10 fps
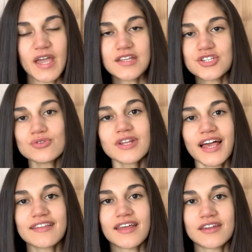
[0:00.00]
I do
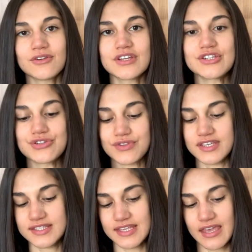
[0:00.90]
like that you can do
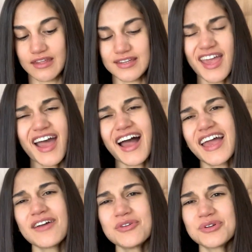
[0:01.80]
this and I
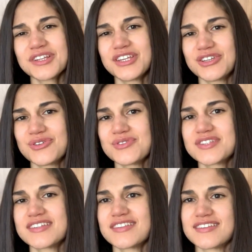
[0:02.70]
haven't really
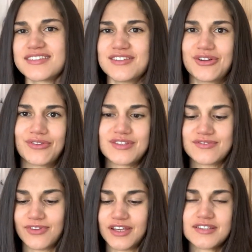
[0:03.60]
used this, you know, this
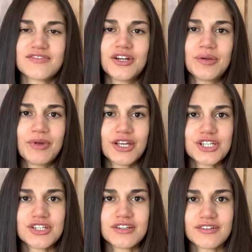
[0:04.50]
flex very
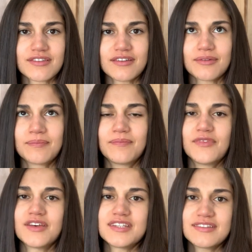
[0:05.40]
much, you know, the,
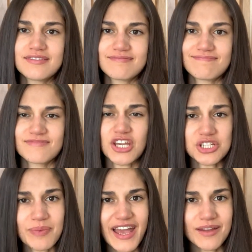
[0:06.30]
the
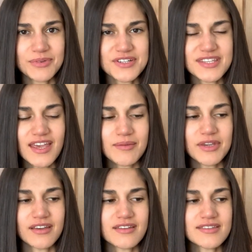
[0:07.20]
touchpad per se,
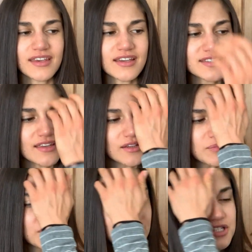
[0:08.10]
because like I said,
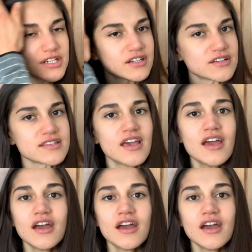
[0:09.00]
computer engineers,